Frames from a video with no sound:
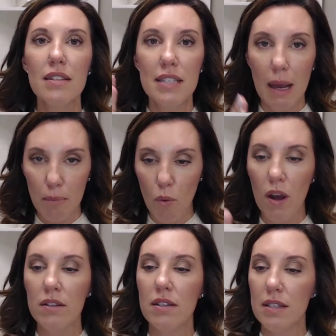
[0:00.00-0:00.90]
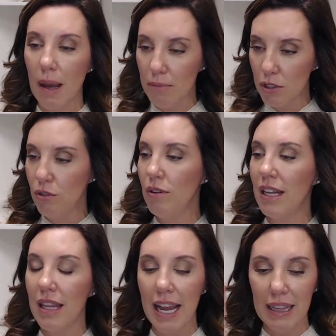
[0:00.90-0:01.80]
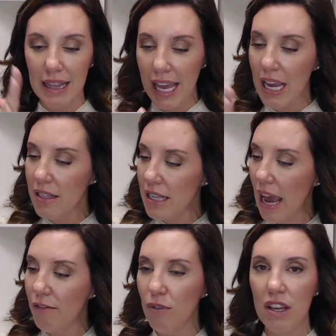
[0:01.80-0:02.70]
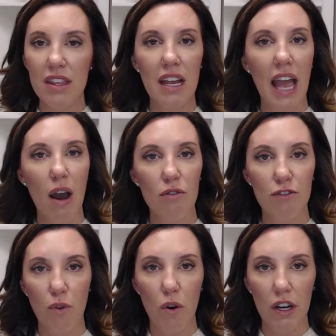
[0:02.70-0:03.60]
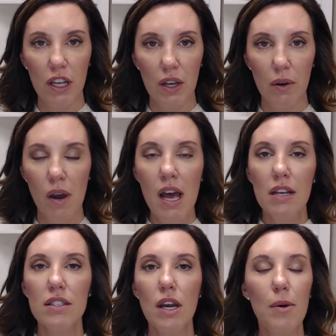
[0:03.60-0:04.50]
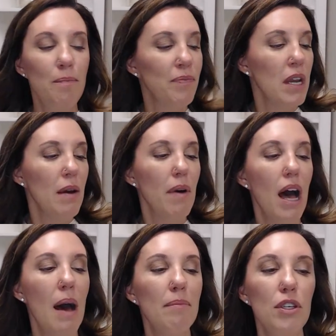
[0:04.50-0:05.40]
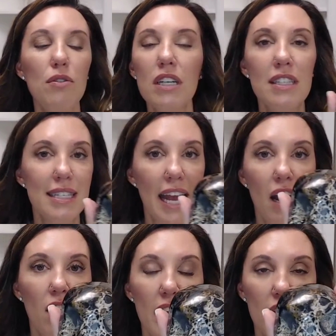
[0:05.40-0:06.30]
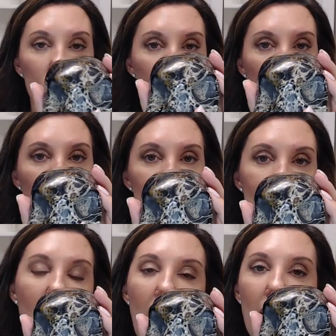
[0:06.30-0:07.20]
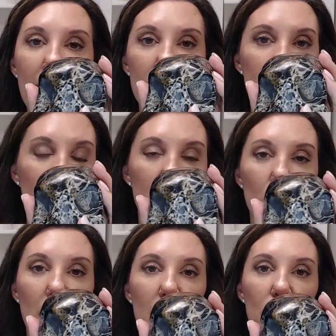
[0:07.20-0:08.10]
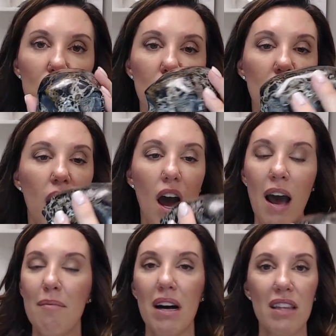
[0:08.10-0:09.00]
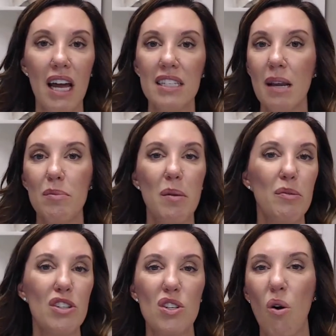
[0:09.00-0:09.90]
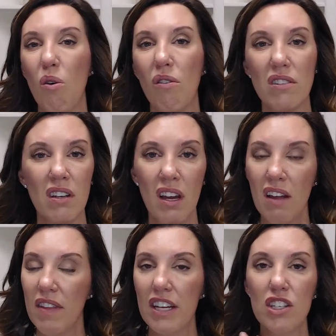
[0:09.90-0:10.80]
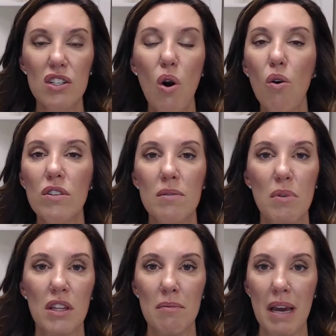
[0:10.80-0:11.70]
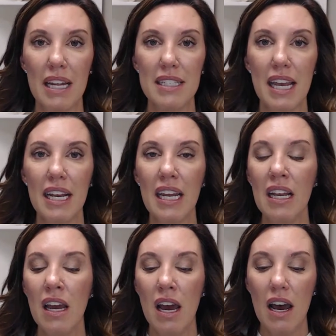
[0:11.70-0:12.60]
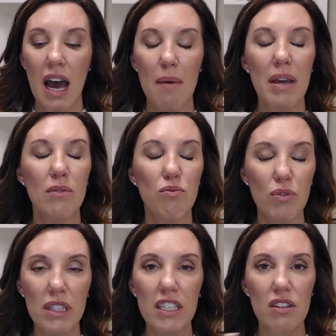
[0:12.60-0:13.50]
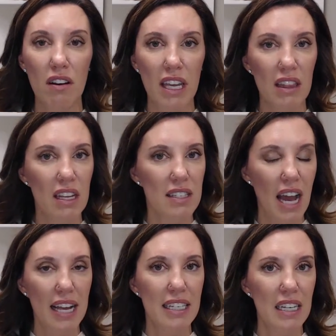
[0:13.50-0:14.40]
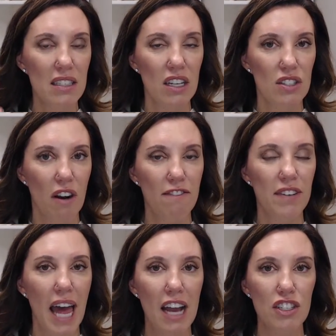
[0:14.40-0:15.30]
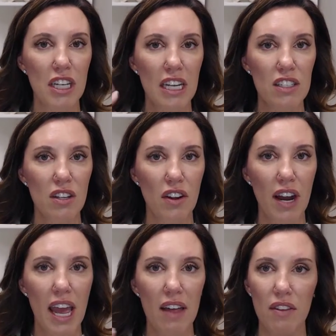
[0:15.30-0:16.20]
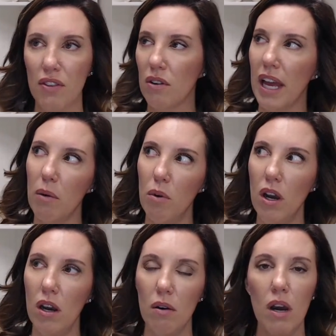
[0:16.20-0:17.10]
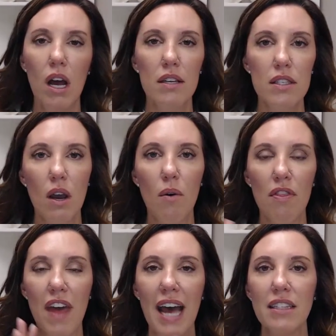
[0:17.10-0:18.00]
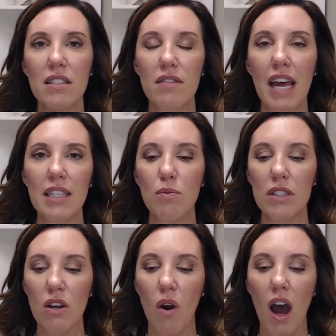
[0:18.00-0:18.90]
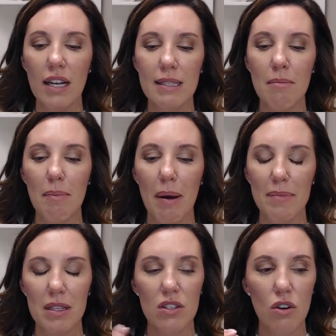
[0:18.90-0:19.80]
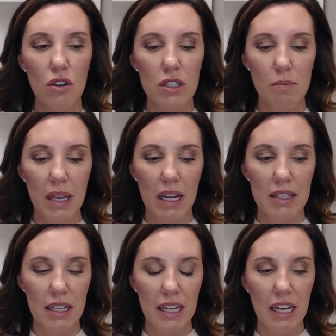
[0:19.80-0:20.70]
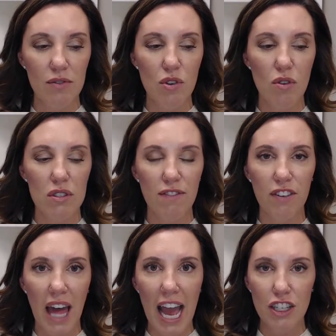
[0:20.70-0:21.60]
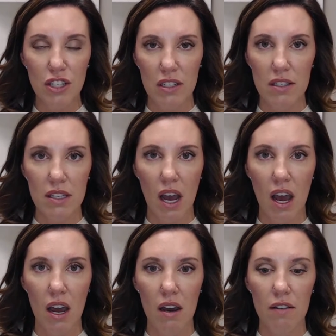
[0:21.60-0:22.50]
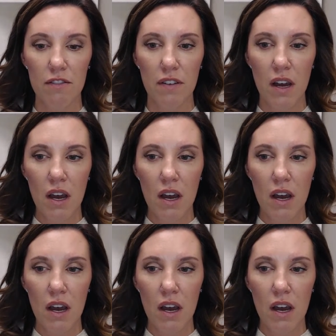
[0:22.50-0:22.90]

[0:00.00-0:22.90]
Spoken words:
step 1, step 2, it like lays everything out for you. So you can stare into his eyes. That's the way to do it. A lot of times people just hold. They just hold them when they're meditating and really start getting these ideas that start flashing into their head that they're like, whoa. So that's what's so awesome about skulls, because it gives you those flashes of